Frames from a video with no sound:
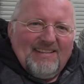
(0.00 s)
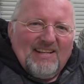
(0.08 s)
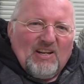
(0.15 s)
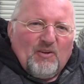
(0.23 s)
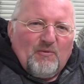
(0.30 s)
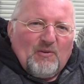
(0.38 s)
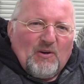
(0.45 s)

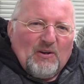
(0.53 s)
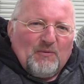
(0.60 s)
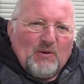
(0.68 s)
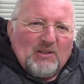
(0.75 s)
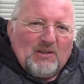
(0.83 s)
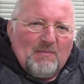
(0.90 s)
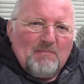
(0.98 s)
Hello friend,
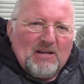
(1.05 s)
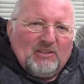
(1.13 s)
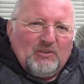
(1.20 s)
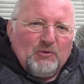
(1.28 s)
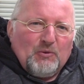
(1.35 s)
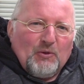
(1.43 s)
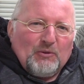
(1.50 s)
welcome back
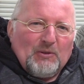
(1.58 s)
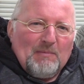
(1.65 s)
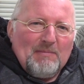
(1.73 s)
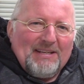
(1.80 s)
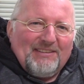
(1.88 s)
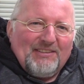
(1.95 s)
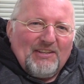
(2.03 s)
to Toyota
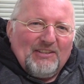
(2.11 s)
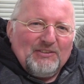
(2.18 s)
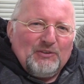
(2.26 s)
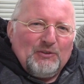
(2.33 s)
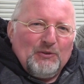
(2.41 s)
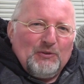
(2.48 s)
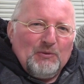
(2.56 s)

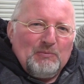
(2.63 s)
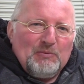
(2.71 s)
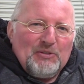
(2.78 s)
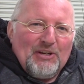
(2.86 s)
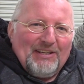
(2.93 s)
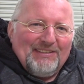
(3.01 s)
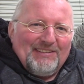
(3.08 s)
Maintenance YouTube
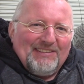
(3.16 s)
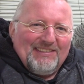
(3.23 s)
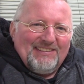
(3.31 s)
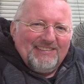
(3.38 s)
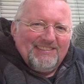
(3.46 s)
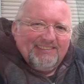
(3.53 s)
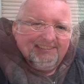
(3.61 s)
channel.
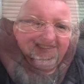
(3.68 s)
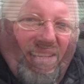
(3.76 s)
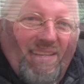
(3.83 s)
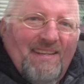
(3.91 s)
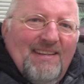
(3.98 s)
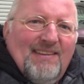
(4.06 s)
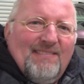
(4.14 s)

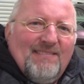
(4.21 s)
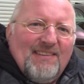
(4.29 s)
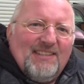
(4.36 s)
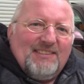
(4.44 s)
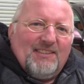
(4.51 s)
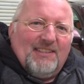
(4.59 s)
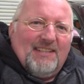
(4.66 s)
We
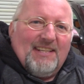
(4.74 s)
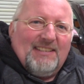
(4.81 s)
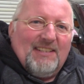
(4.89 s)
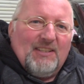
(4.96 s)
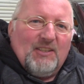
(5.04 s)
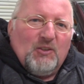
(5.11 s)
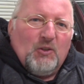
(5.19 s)
did
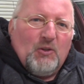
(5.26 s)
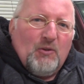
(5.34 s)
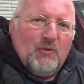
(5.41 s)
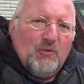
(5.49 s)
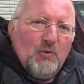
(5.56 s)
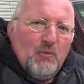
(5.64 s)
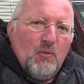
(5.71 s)
together a lot
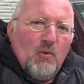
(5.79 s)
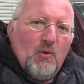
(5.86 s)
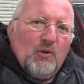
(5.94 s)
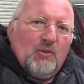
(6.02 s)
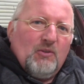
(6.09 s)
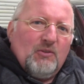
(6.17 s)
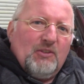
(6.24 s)
of good
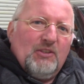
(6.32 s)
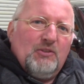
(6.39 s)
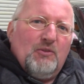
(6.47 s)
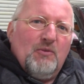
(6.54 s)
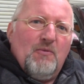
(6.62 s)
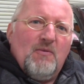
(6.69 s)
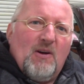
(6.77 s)
work on this
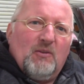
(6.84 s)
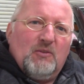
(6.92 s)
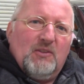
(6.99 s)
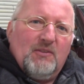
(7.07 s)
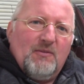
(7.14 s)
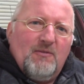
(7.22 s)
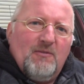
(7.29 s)

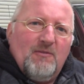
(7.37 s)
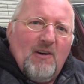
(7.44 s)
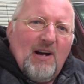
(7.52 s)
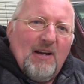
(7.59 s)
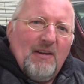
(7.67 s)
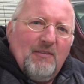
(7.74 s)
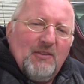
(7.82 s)

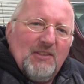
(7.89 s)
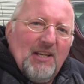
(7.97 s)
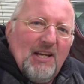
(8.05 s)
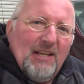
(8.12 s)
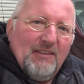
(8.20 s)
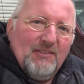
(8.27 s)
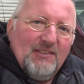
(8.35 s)
2005
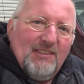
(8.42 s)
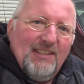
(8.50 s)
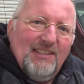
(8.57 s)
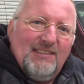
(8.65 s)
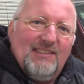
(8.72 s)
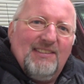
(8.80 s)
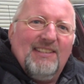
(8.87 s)
Scion
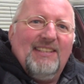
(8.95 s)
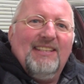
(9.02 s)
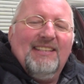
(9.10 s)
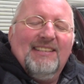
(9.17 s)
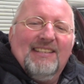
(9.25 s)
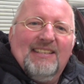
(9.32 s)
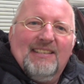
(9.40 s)
TC.